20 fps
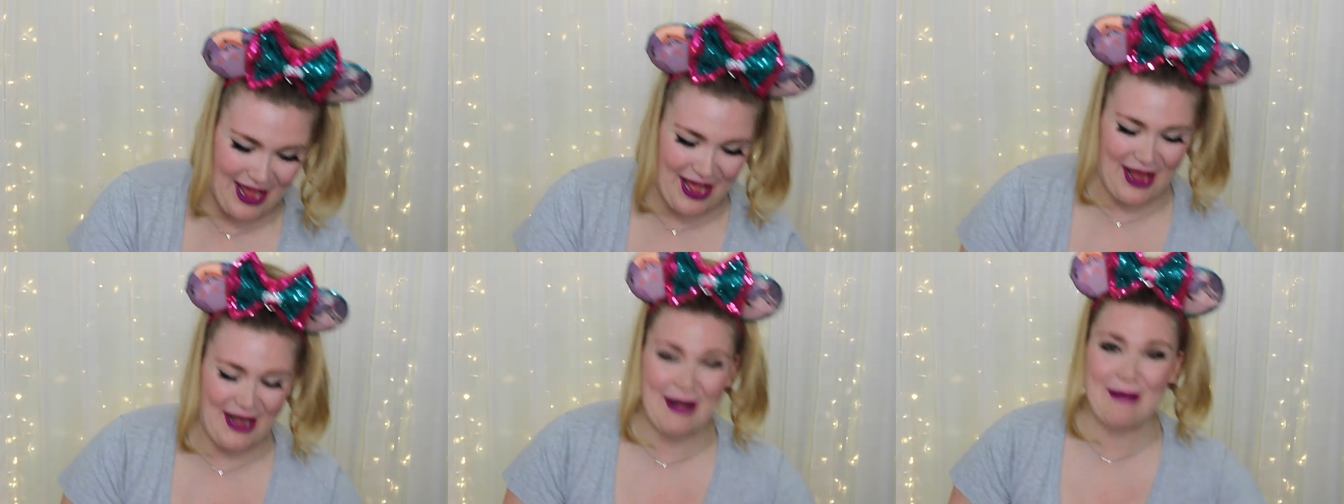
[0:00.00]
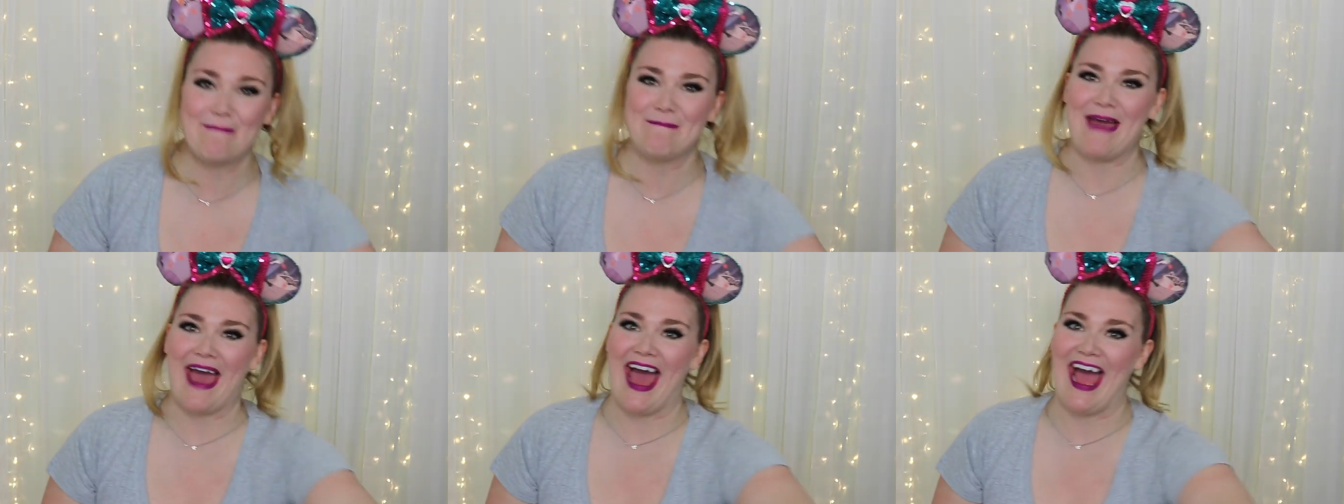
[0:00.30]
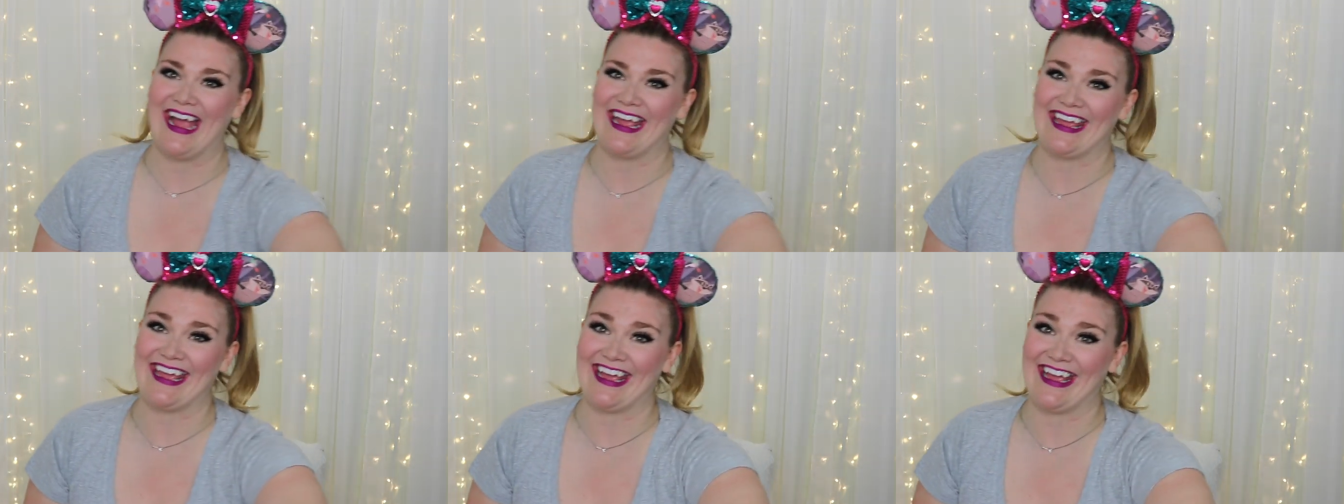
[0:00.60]

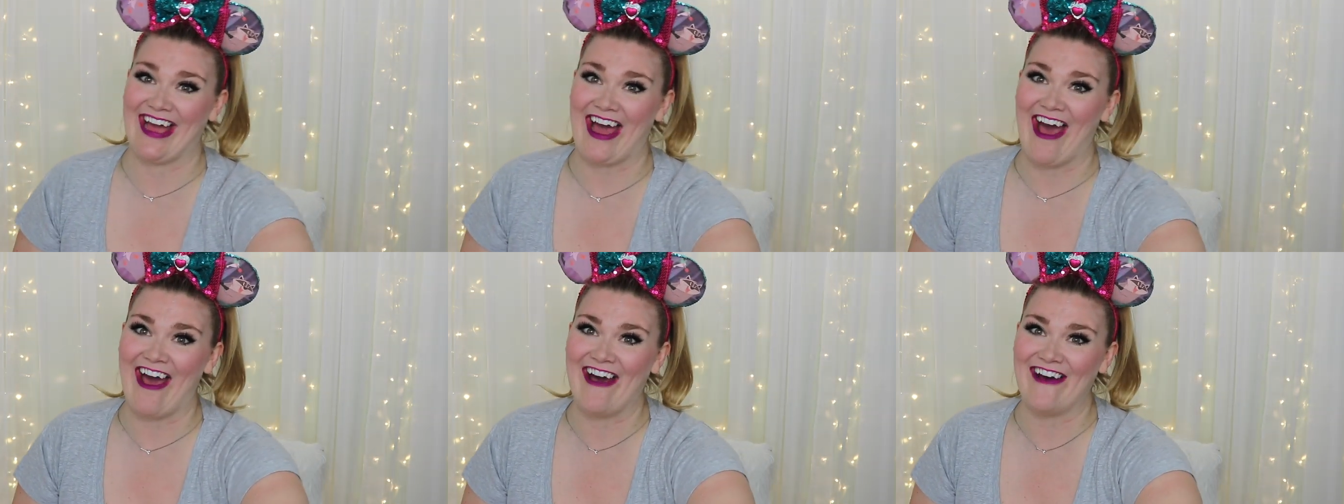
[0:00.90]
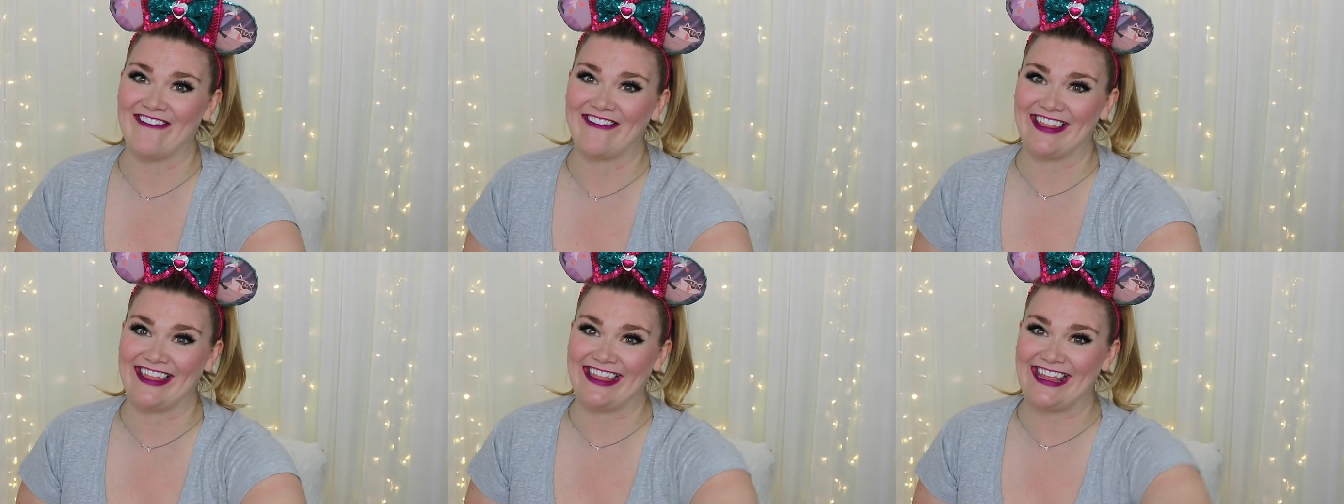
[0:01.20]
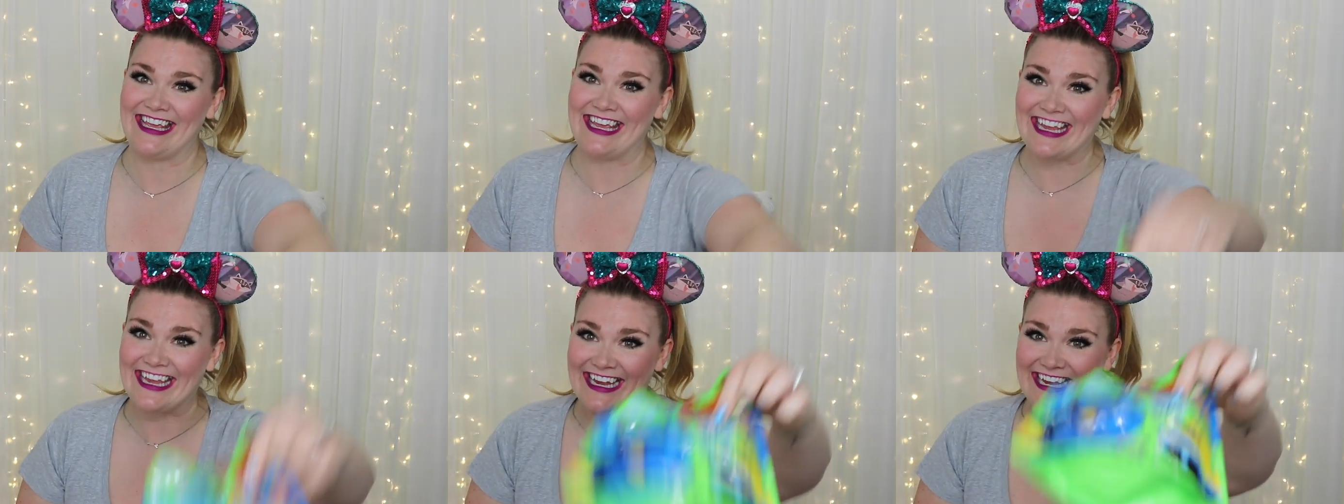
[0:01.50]
unbagging of
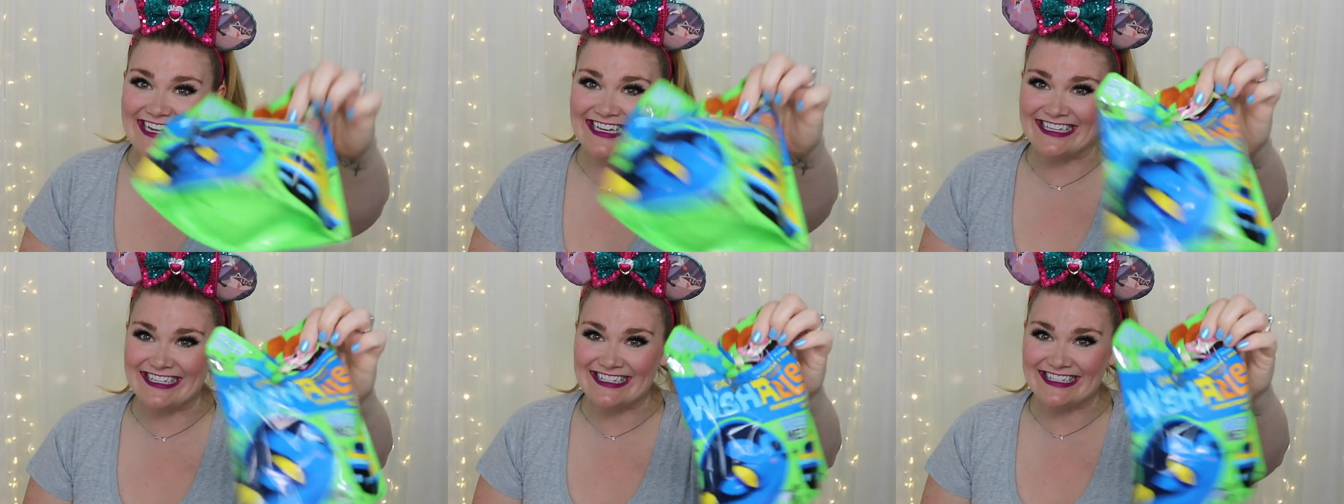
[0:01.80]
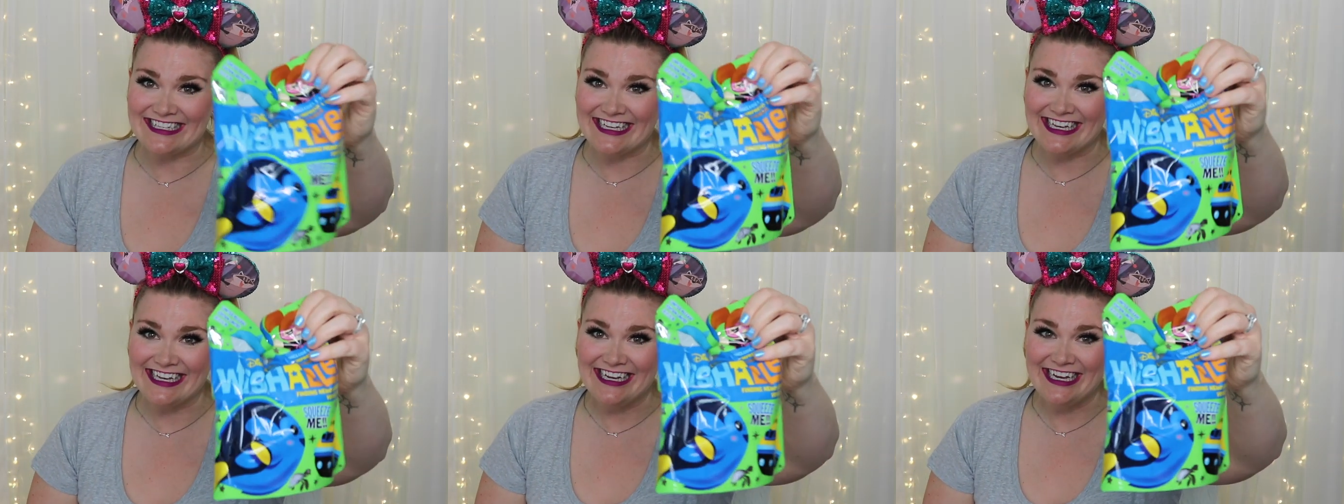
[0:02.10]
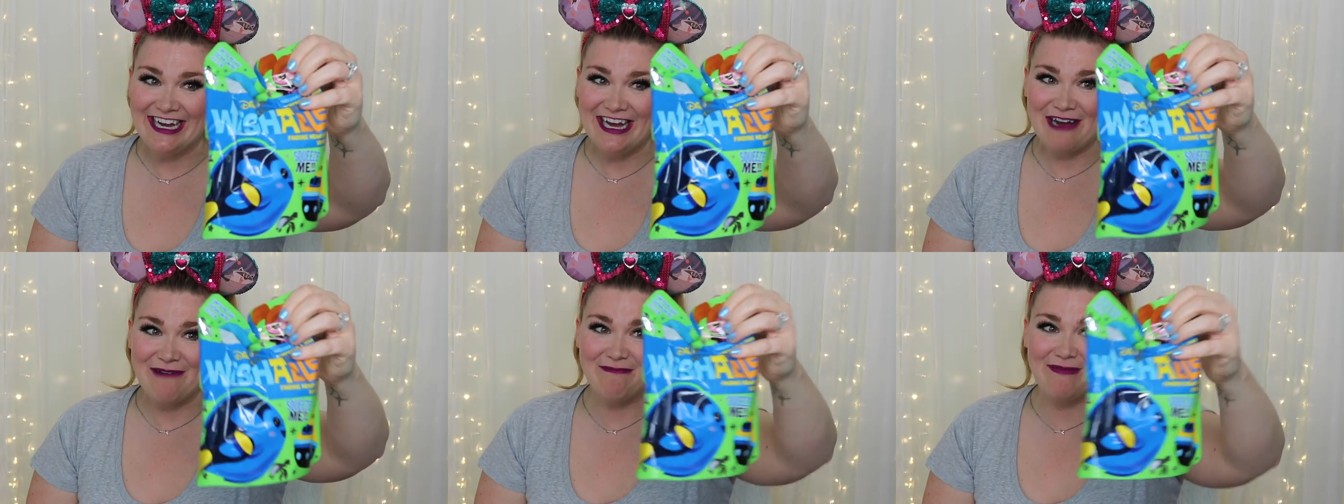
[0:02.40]
these,
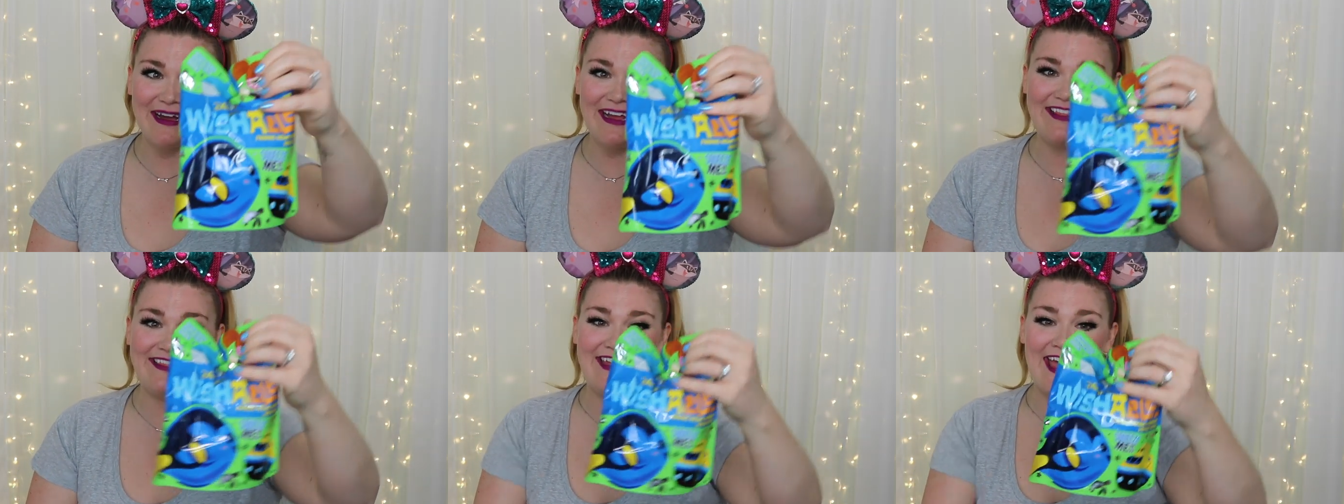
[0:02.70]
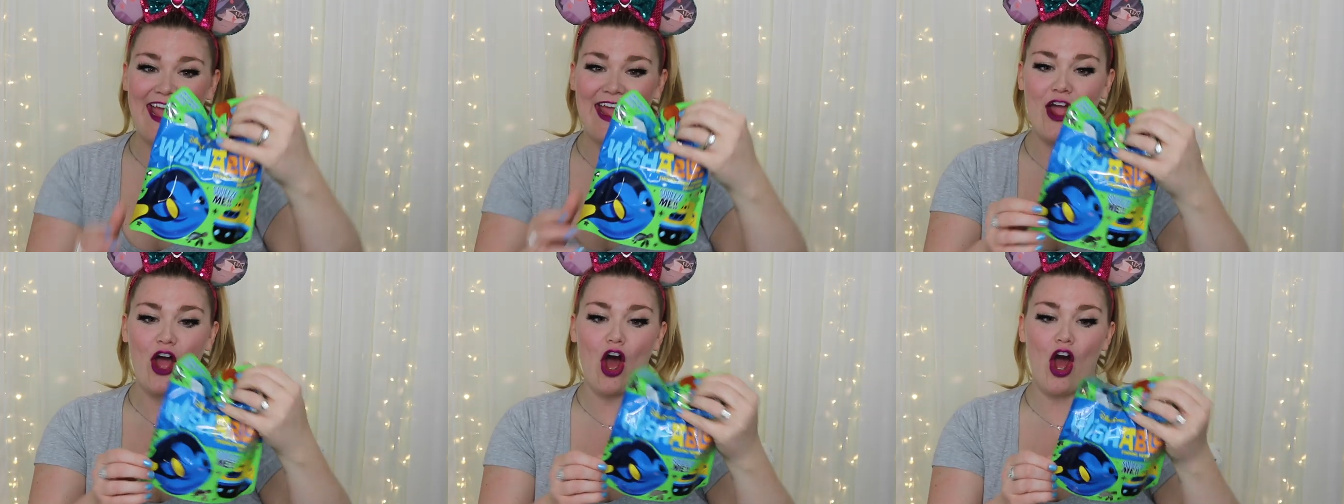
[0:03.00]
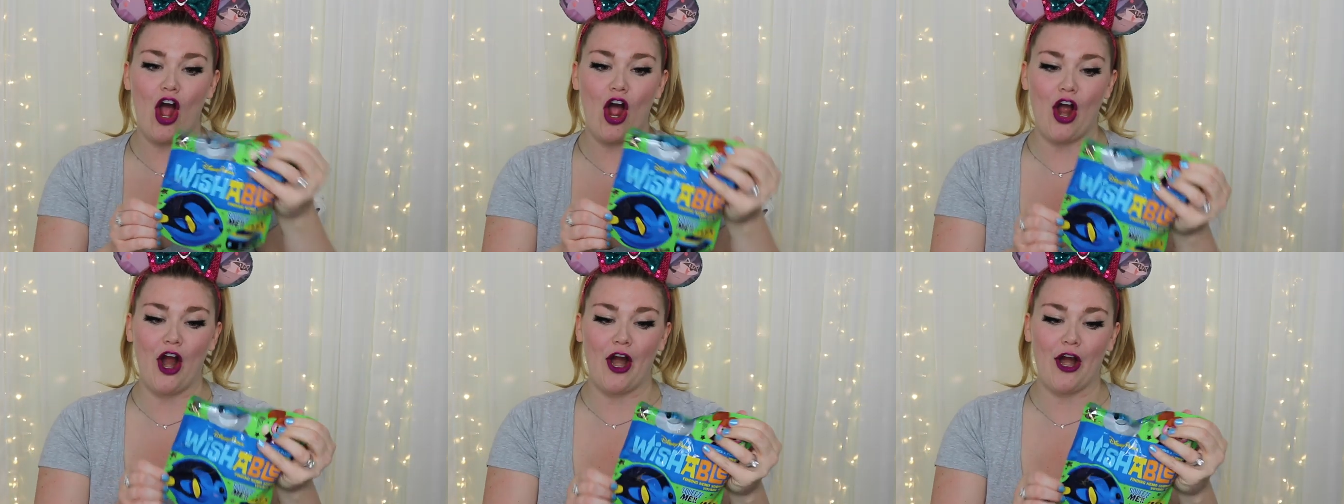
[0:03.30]
but they
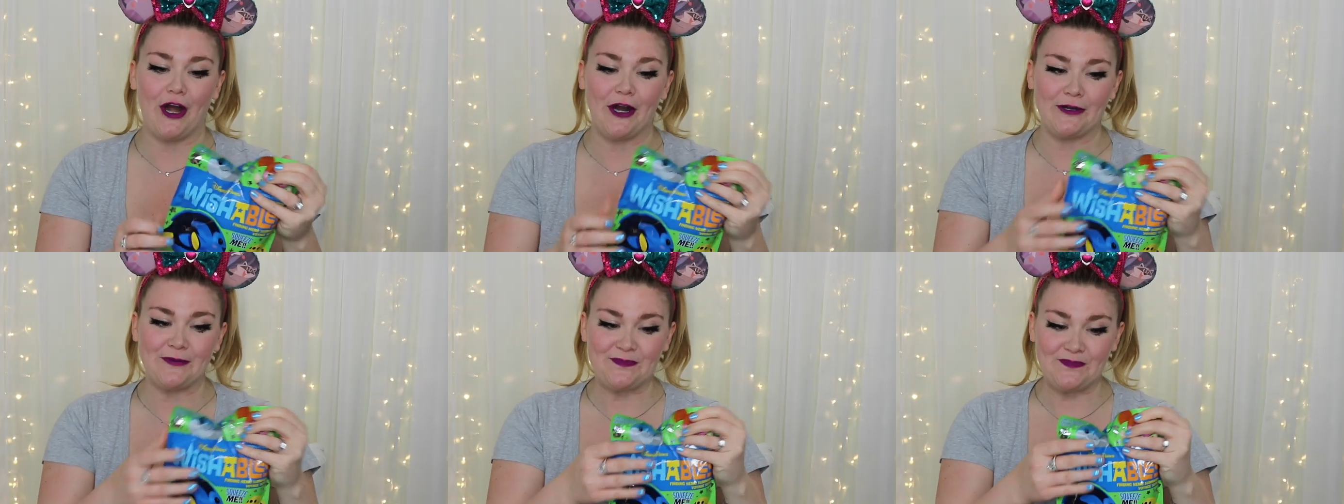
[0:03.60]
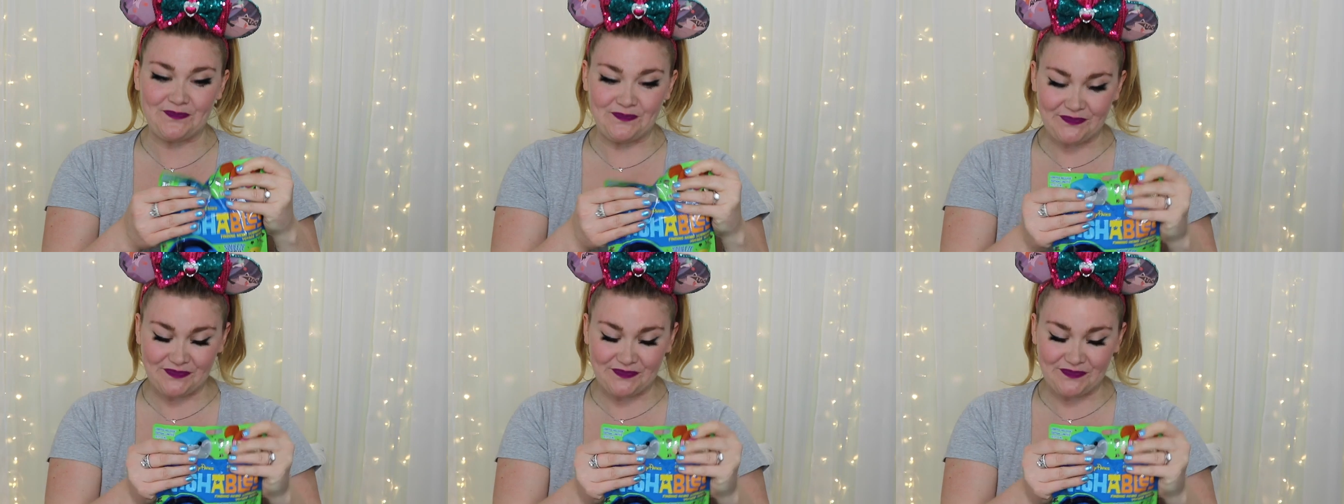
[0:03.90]
are